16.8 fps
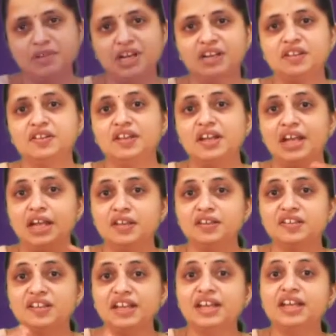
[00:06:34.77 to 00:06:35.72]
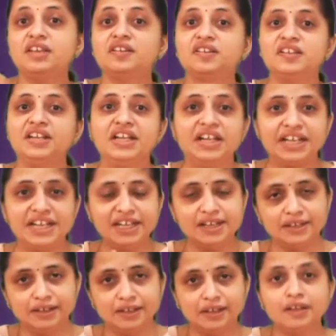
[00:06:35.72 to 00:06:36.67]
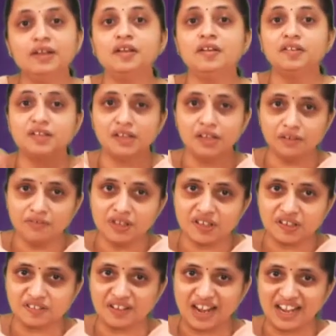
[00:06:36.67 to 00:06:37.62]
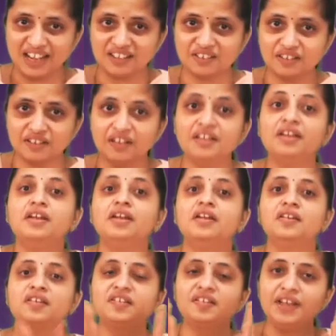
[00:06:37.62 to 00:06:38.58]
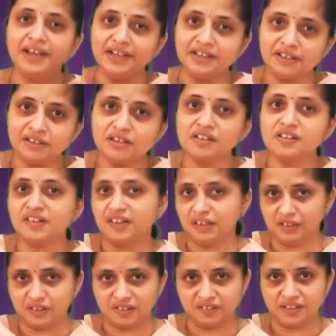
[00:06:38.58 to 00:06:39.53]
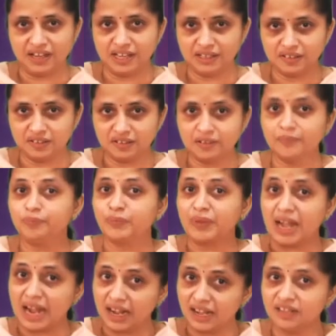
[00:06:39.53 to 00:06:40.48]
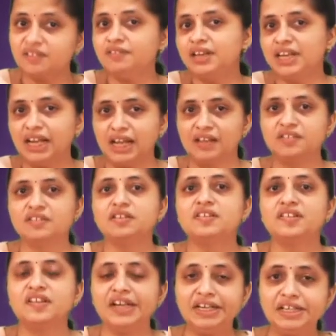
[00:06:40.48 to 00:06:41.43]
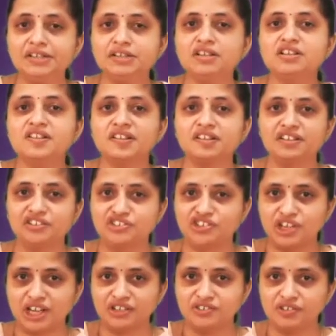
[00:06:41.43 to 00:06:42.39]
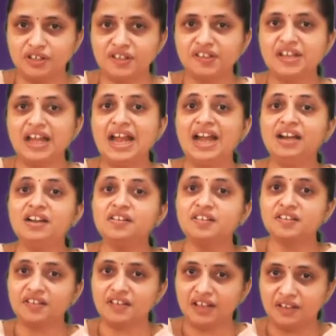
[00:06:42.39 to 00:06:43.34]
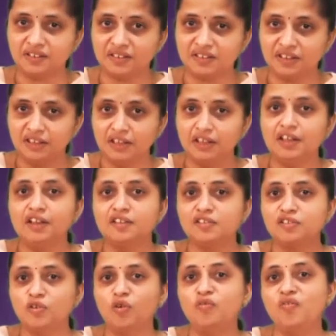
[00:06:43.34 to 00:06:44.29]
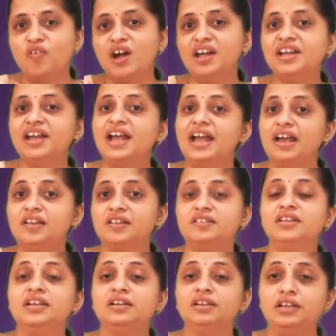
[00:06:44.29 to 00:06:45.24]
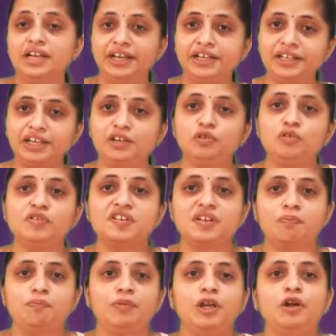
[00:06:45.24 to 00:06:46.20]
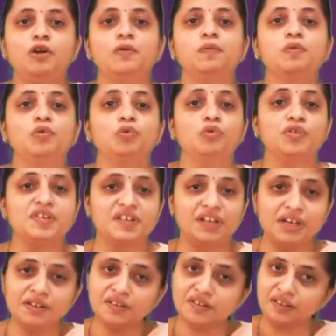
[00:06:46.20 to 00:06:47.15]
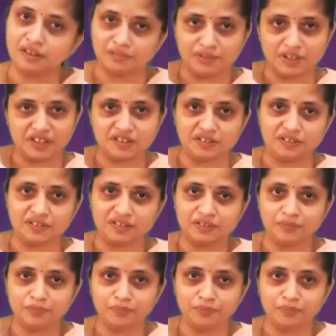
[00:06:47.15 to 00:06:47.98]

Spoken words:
that is SACD, service tax, central sales tax, as well as the central surcharges and cess so far as they are related to supply of goods and services.